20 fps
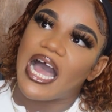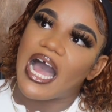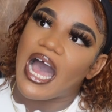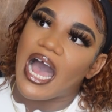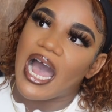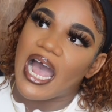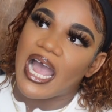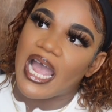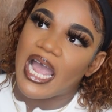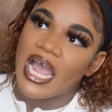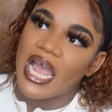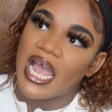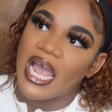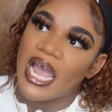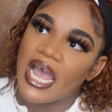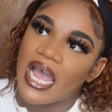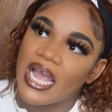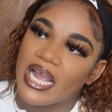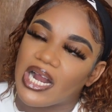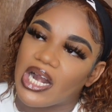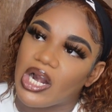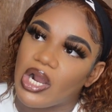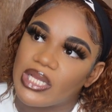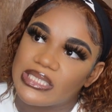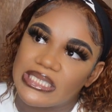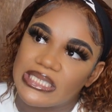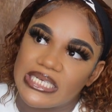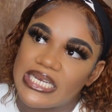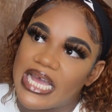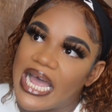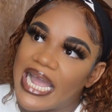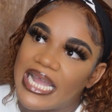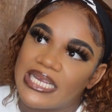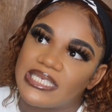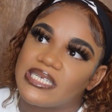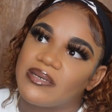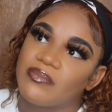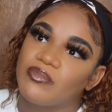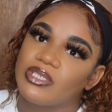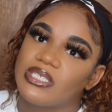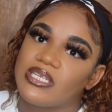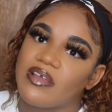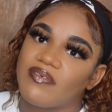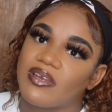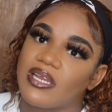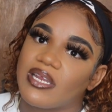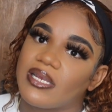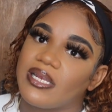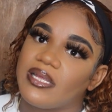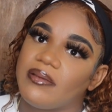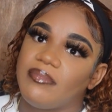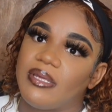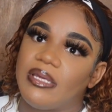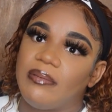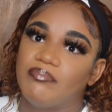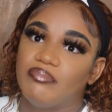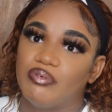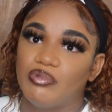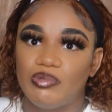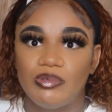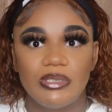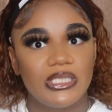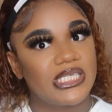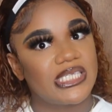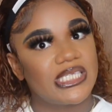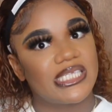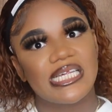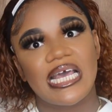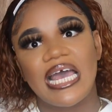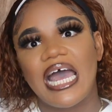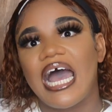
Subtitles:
closet item would definitely be boots.